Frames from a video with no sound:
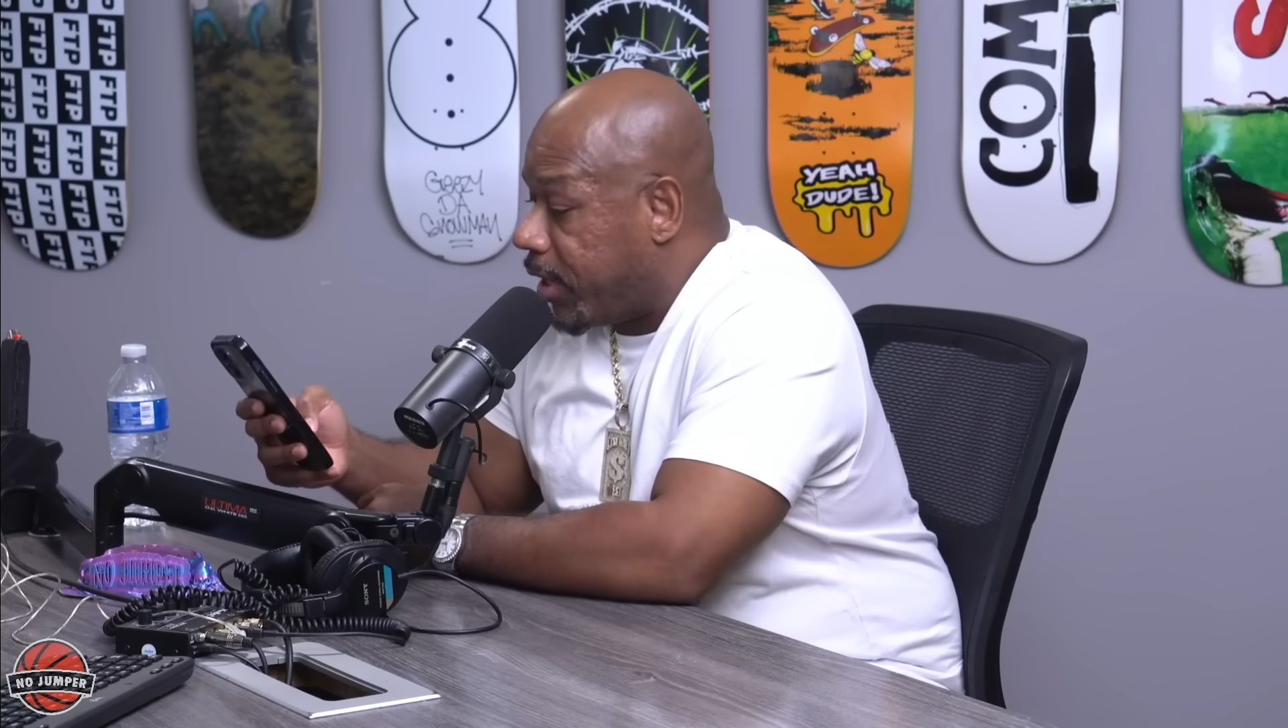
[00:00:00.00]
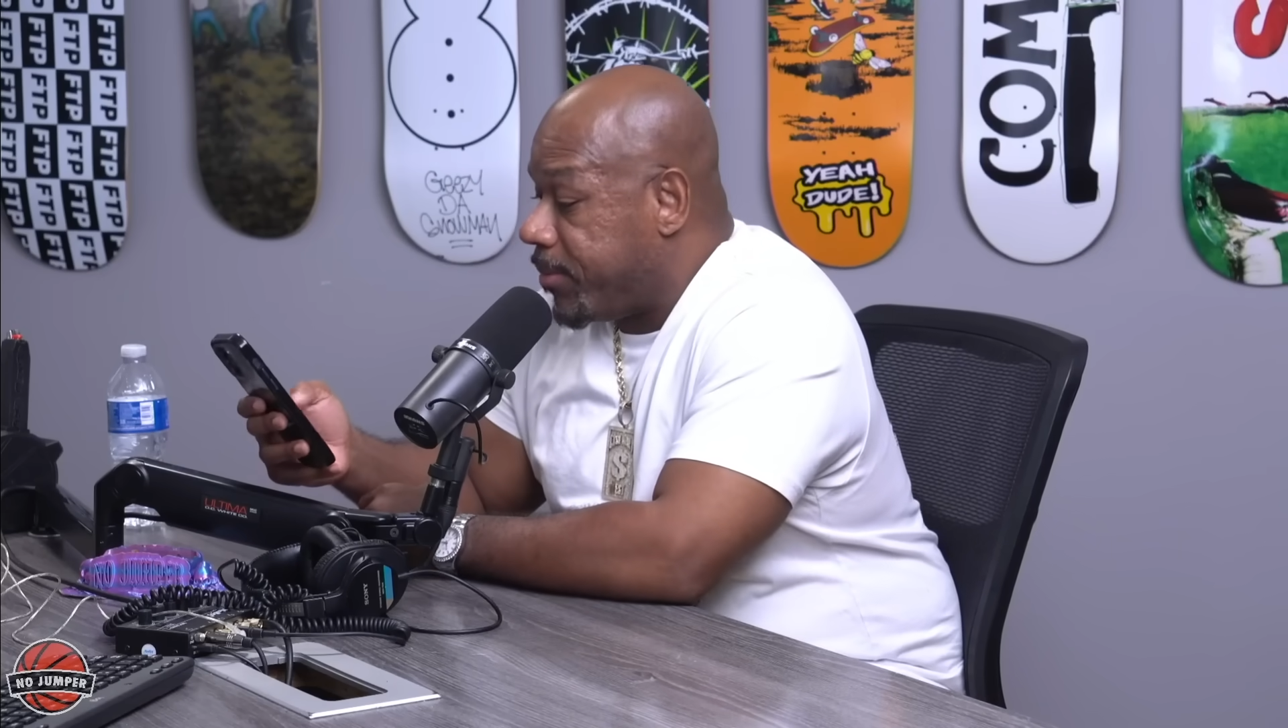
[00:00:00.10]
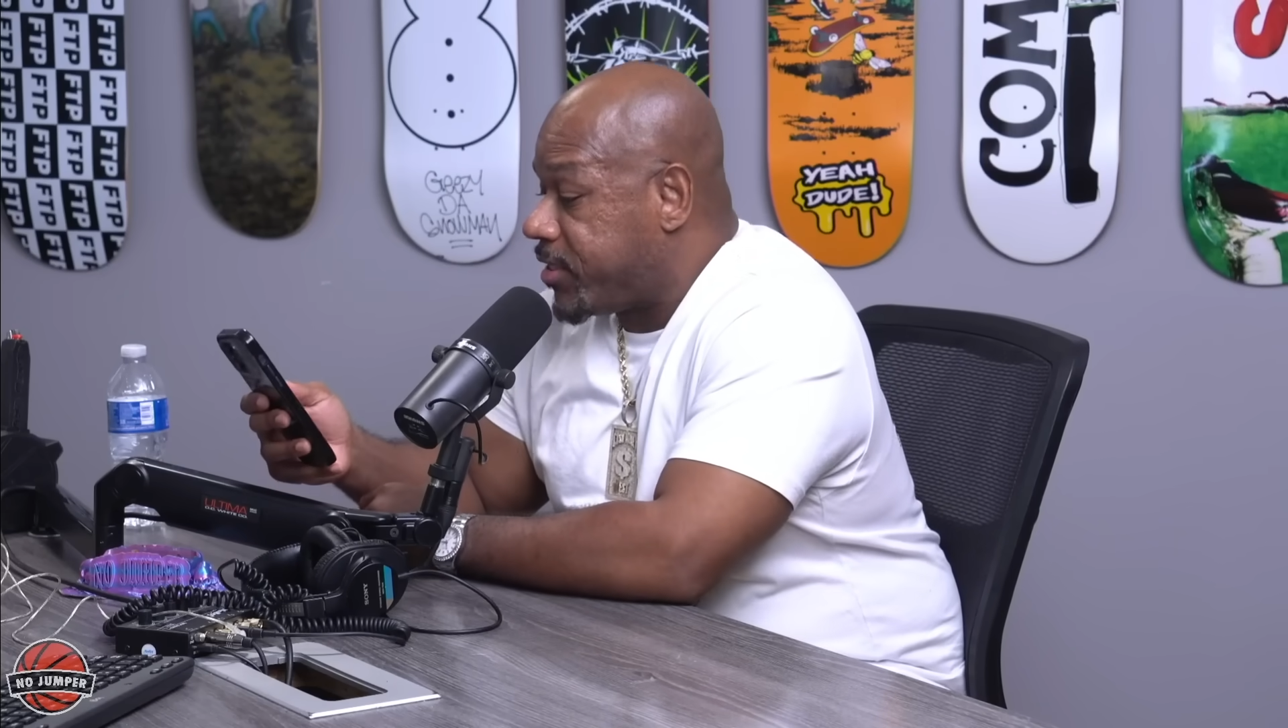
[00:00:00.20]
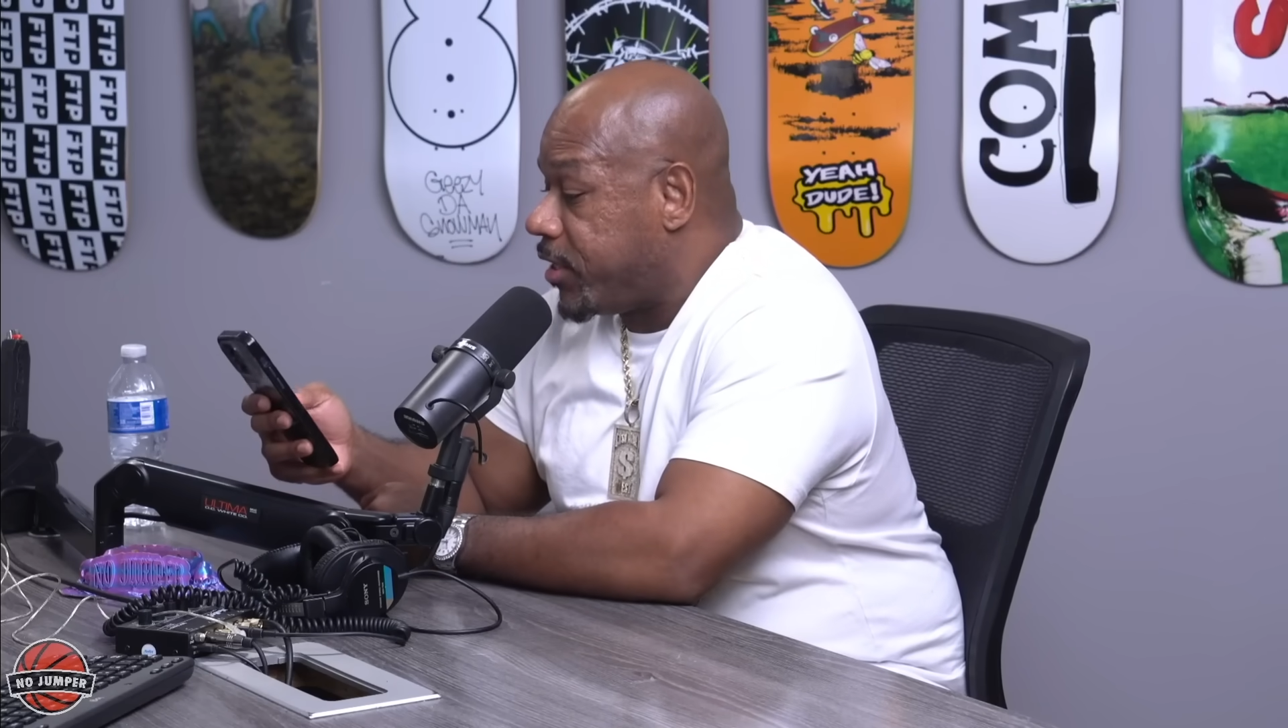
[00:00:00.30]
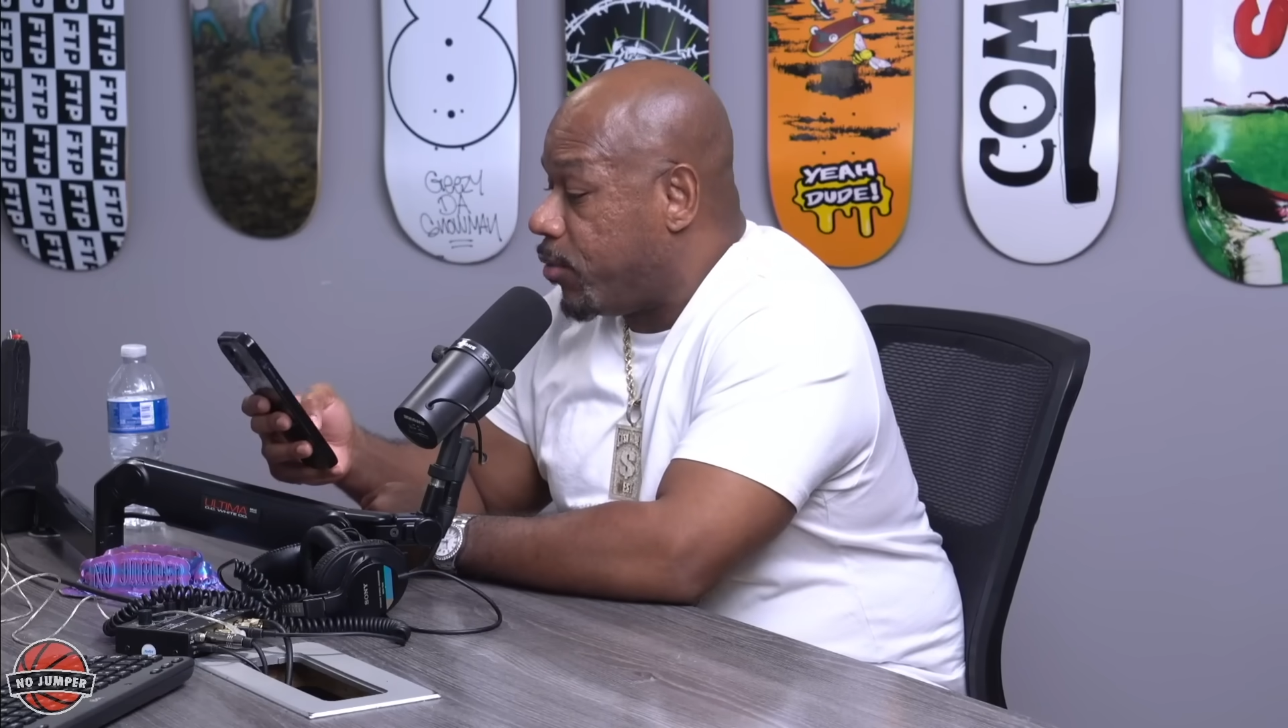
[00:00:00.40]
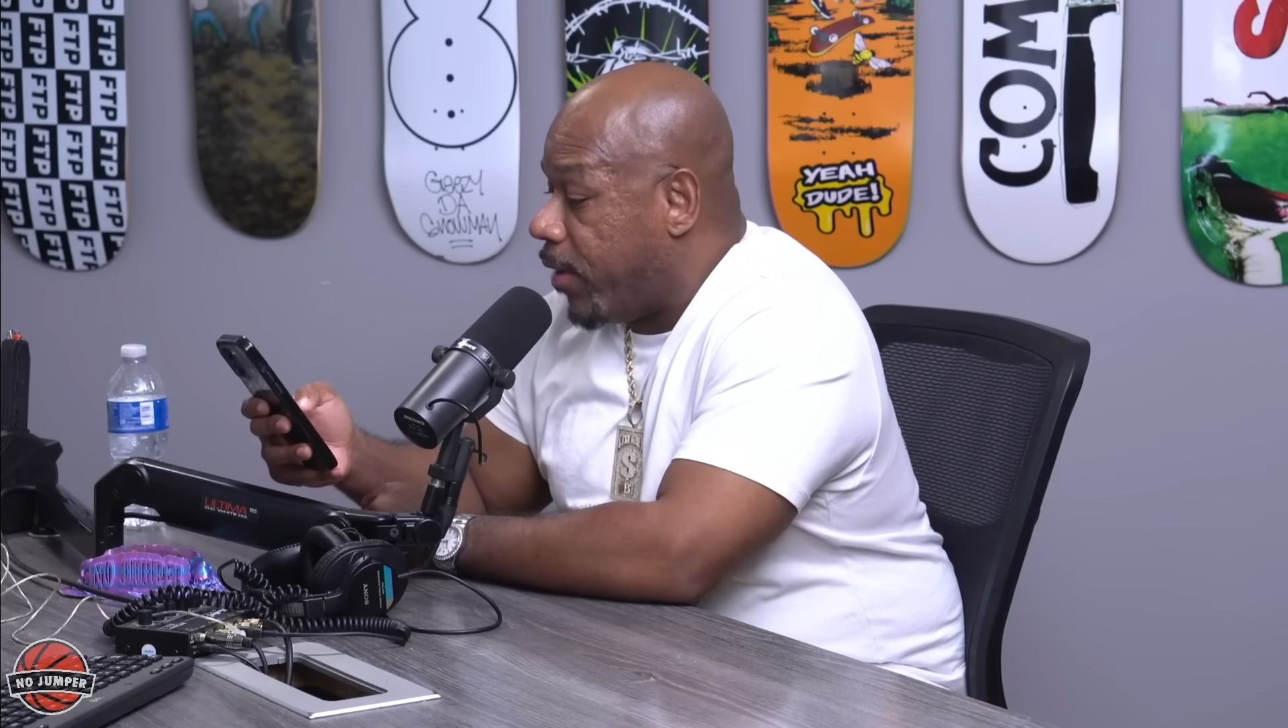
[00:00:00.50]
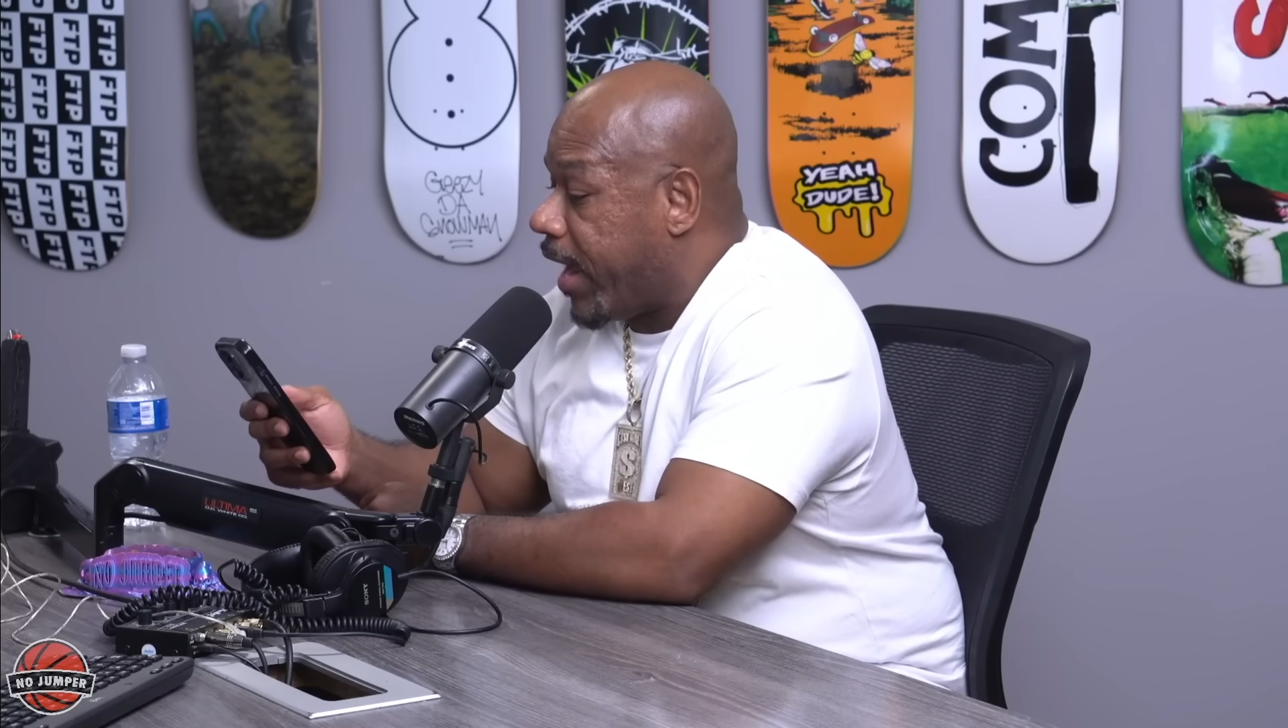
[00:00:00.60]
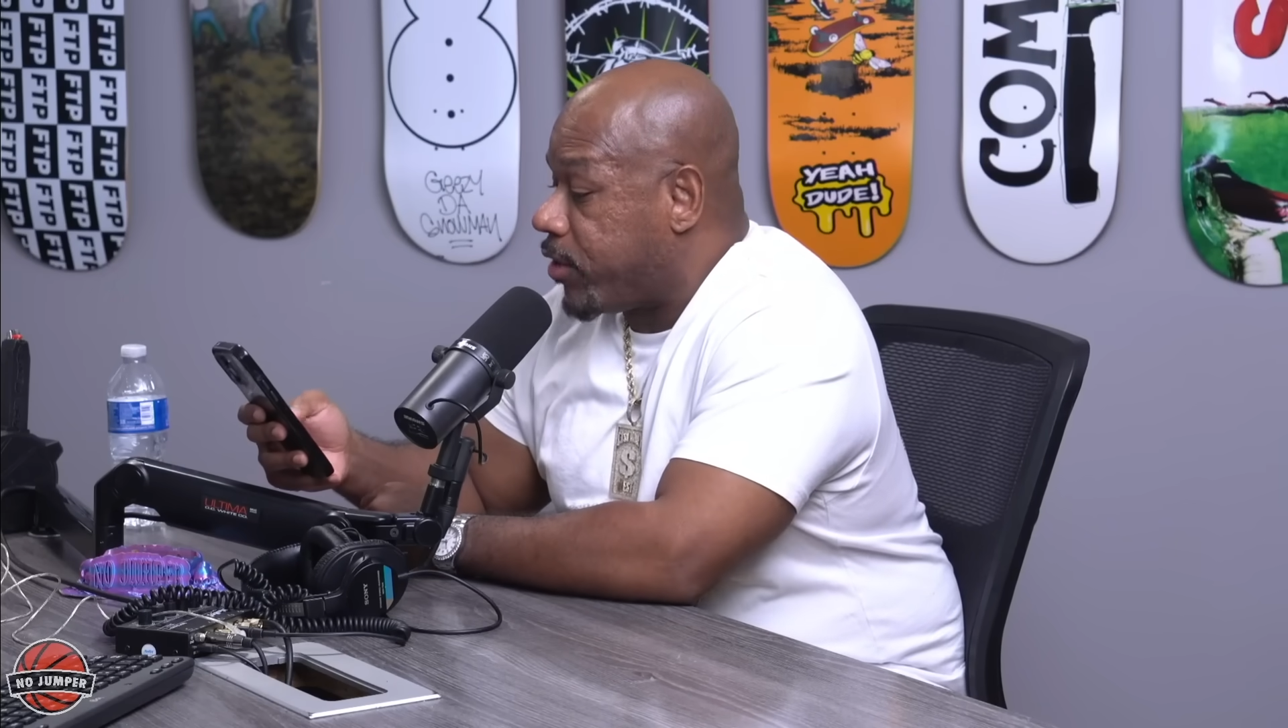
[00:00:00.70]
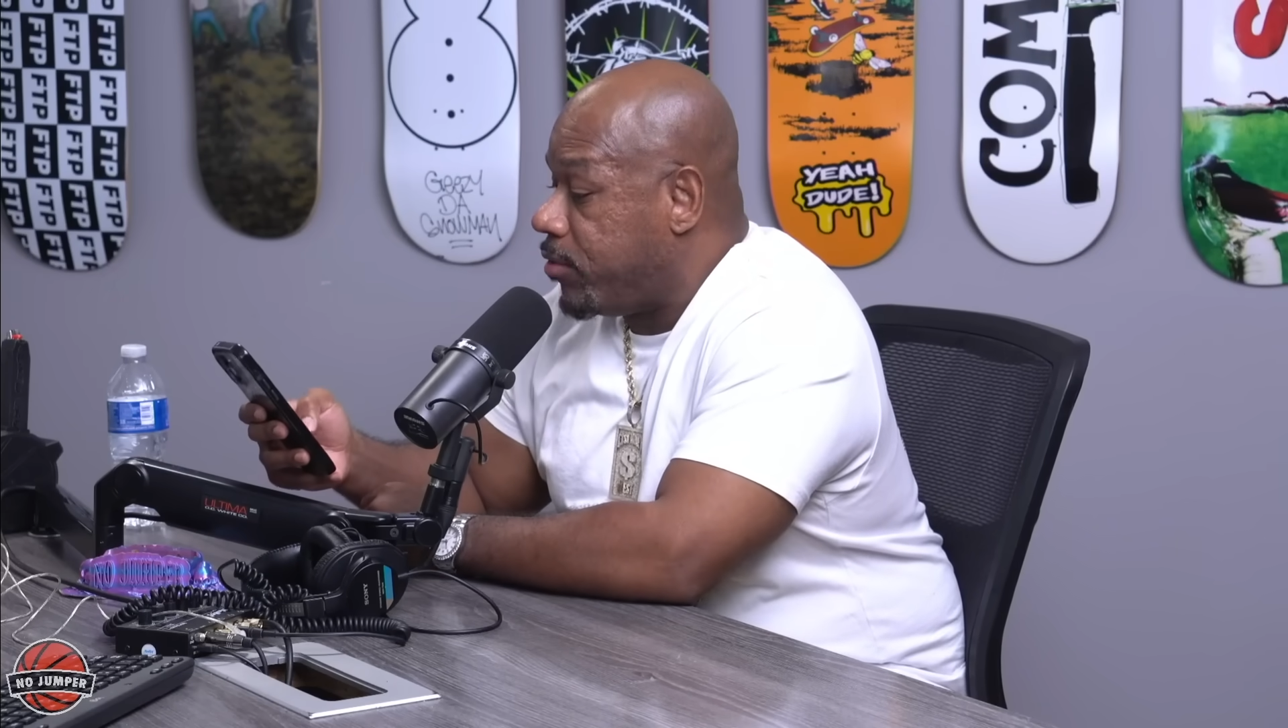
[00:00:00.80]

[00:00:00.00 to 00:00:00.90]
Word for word: I'm gonna tell Wack